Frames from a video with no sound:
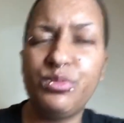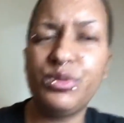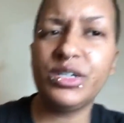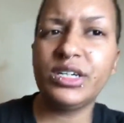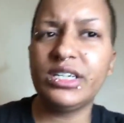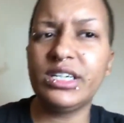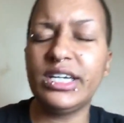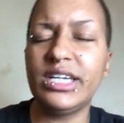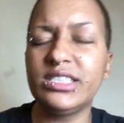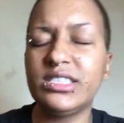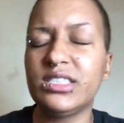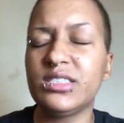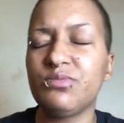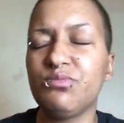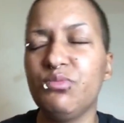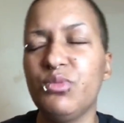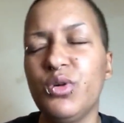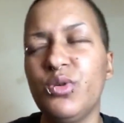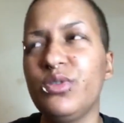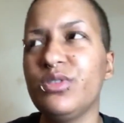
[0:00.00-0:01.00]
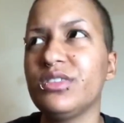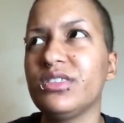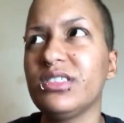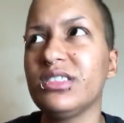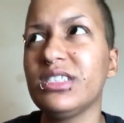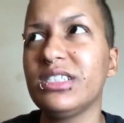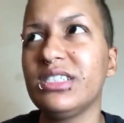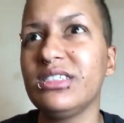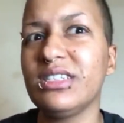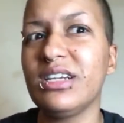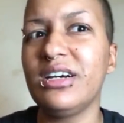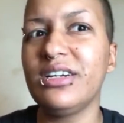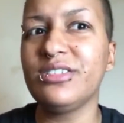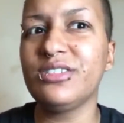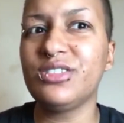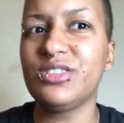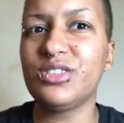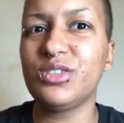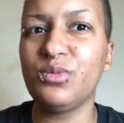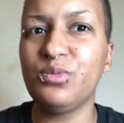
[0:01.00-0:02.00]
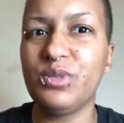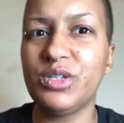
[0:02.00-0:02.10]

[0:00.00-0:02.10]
but it's mostly not so